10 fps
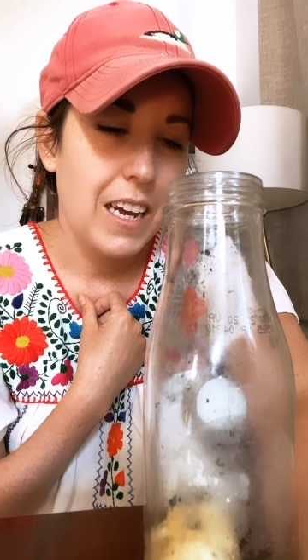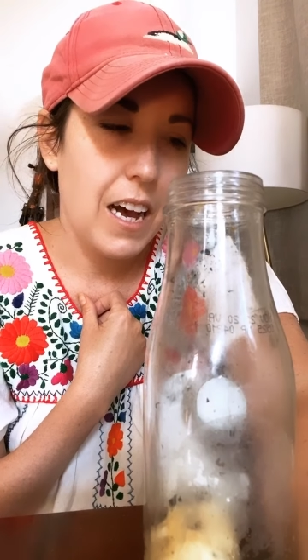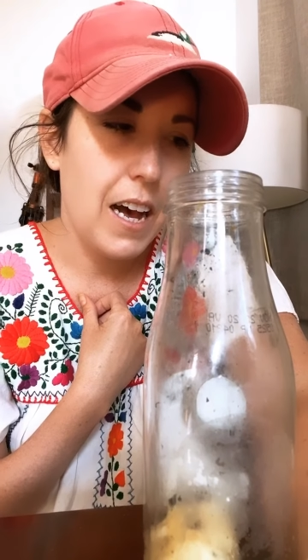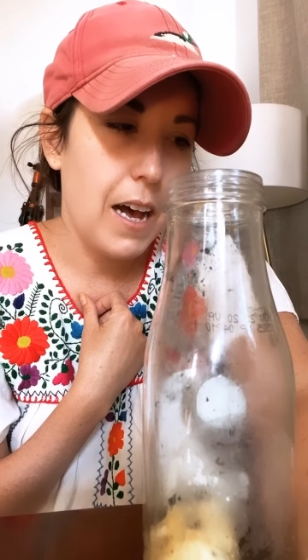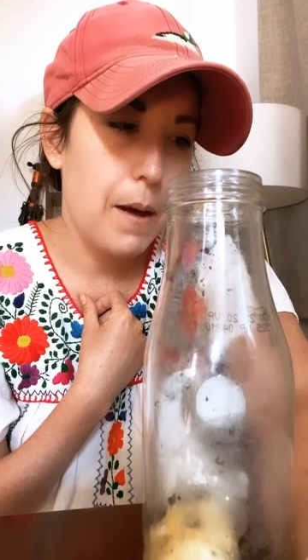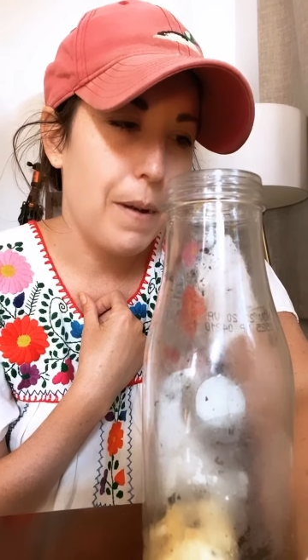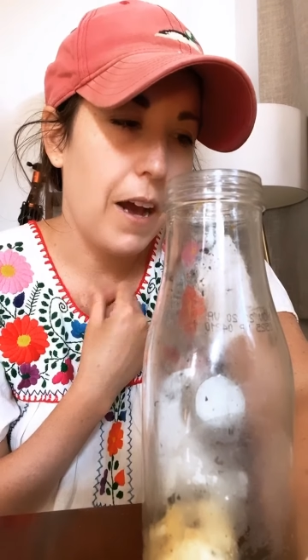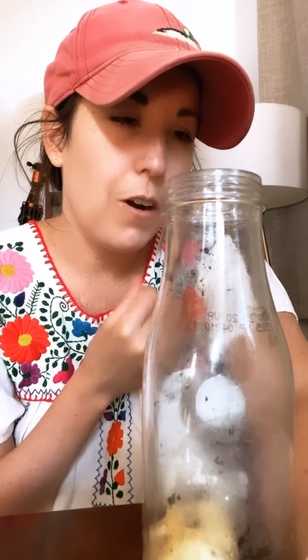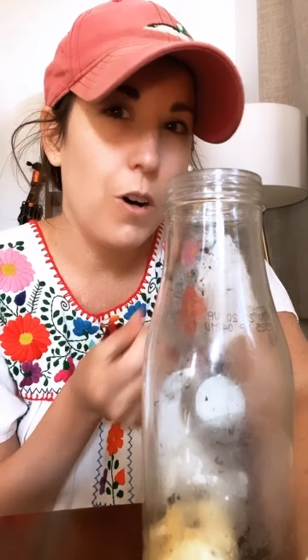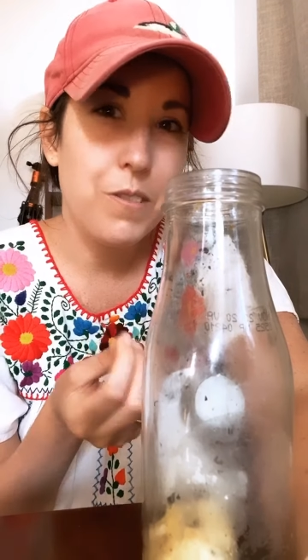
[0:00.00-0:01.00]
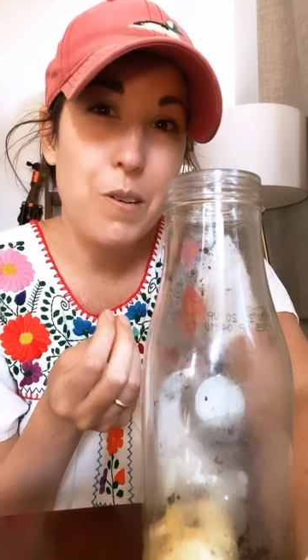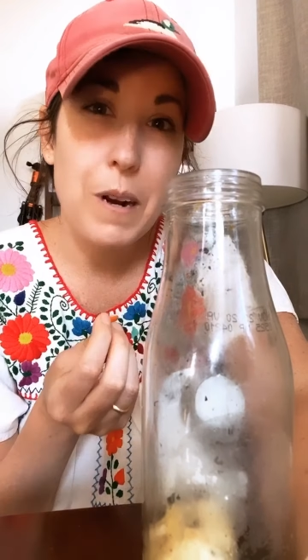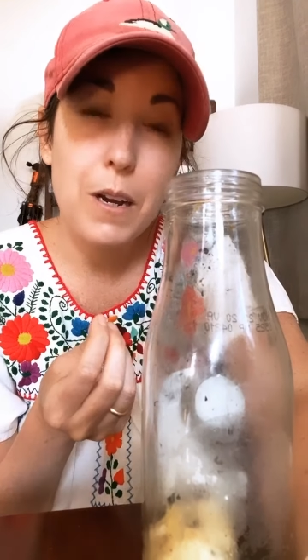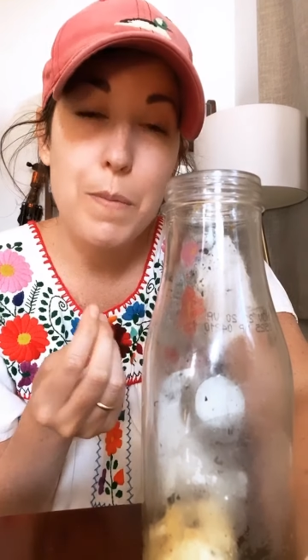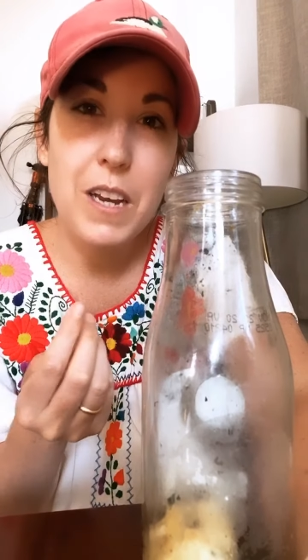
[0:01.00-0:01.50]
I'd also
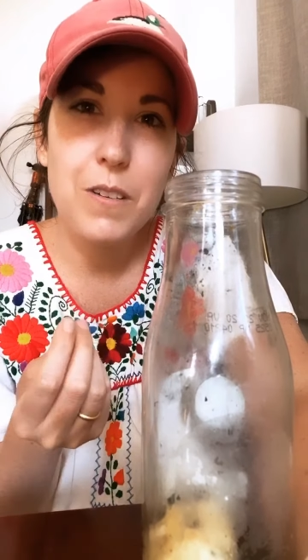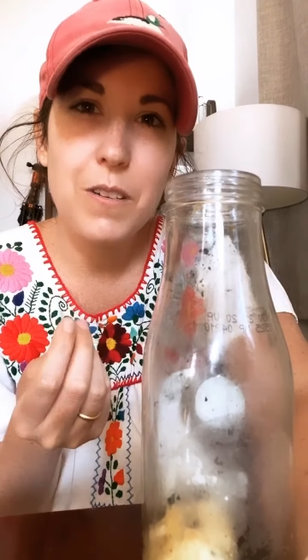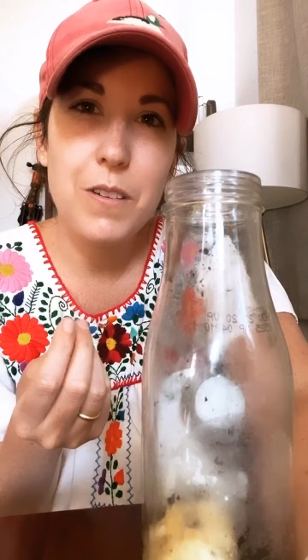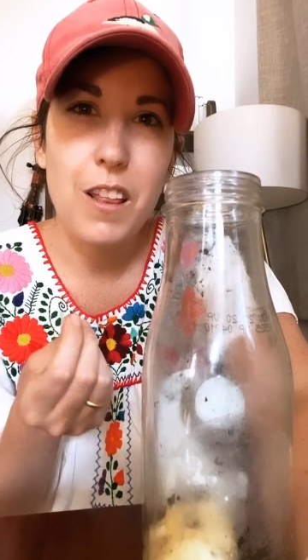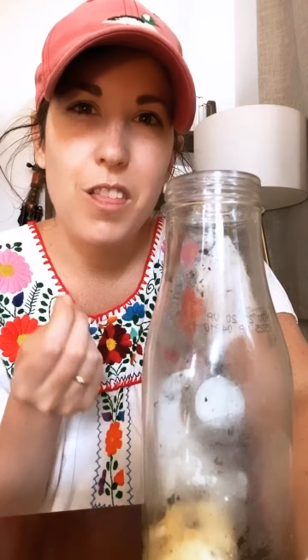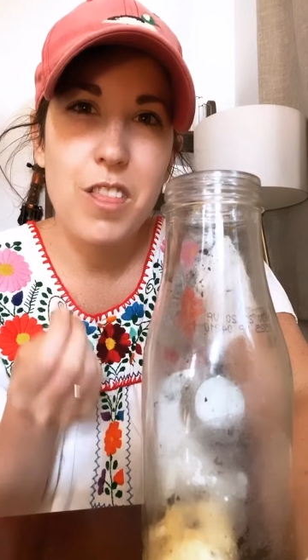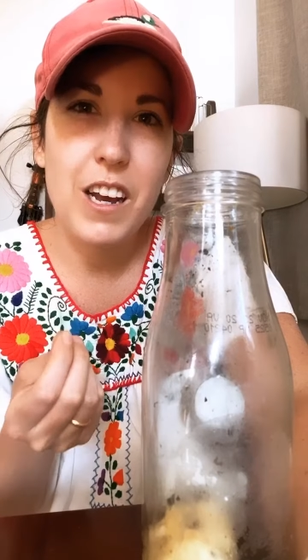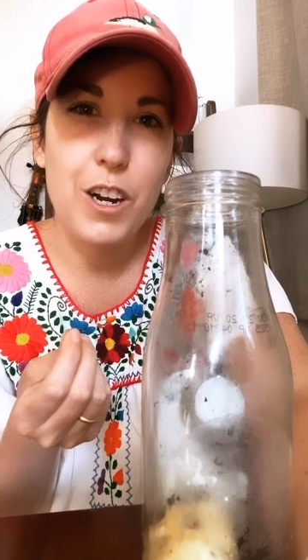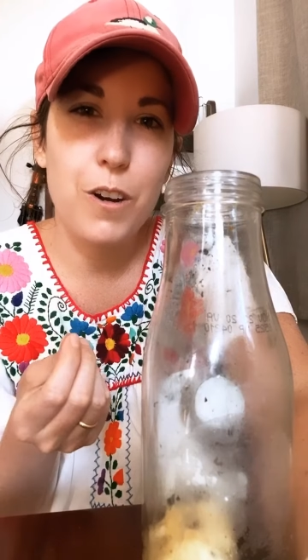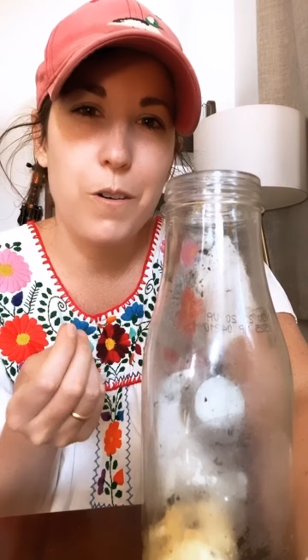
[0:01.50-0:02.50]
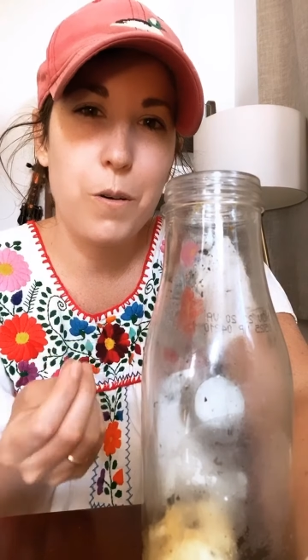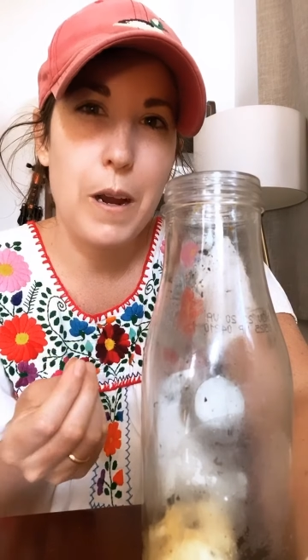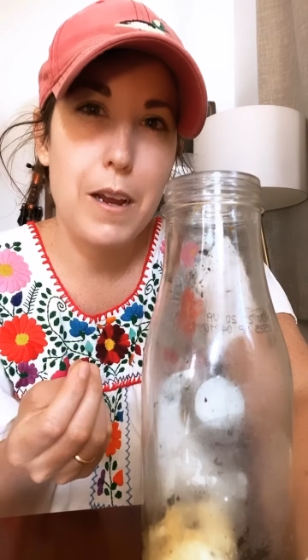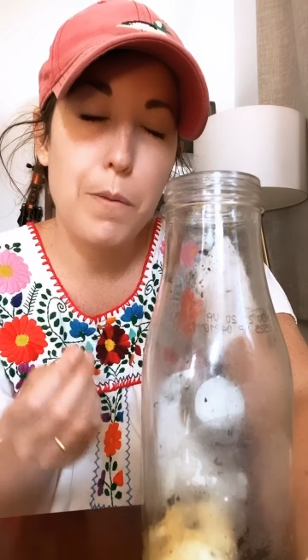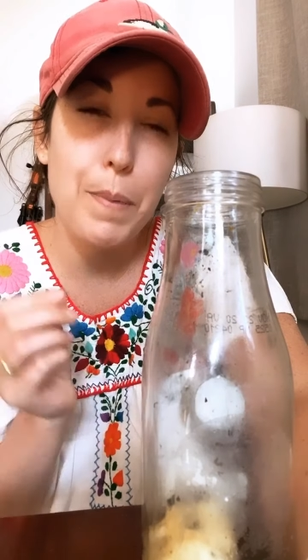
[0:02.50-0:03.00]
recommend using a thicker
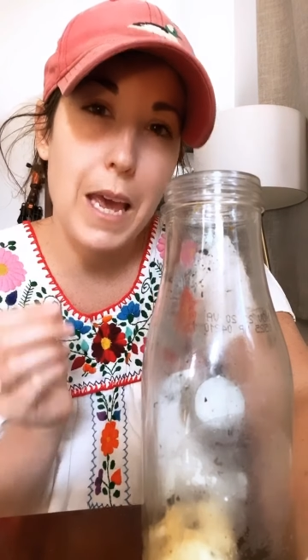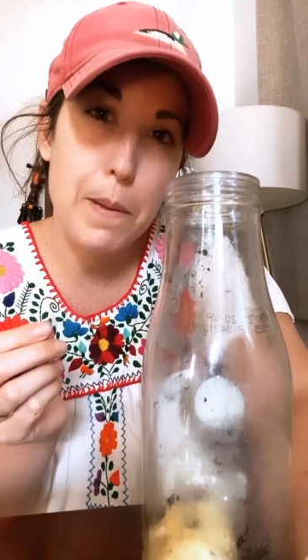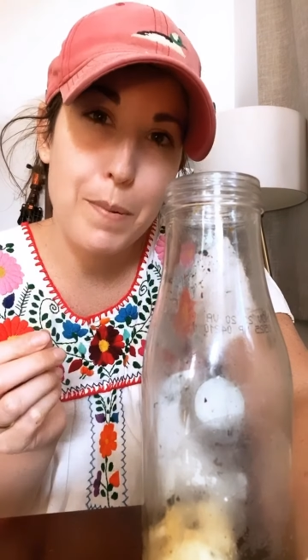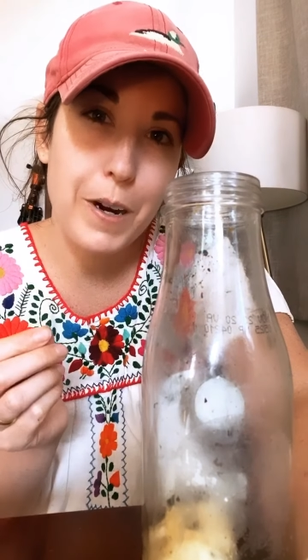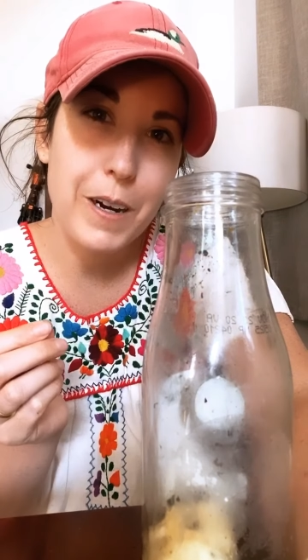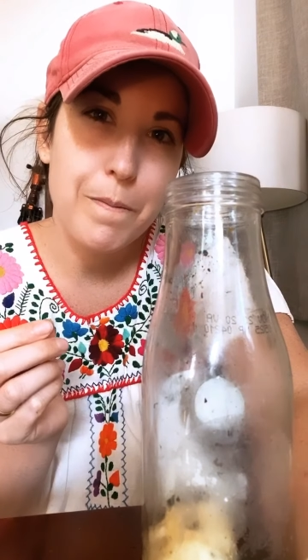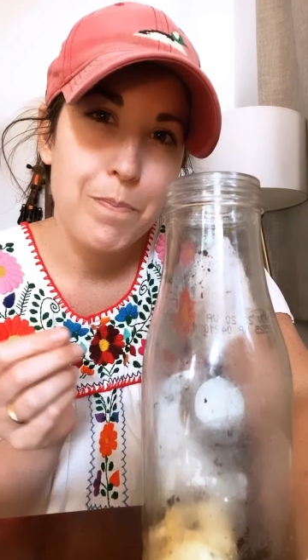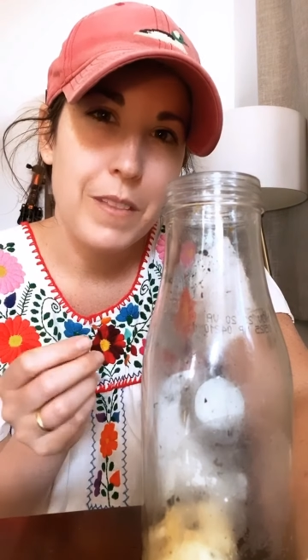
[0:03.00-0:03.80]
grade paper.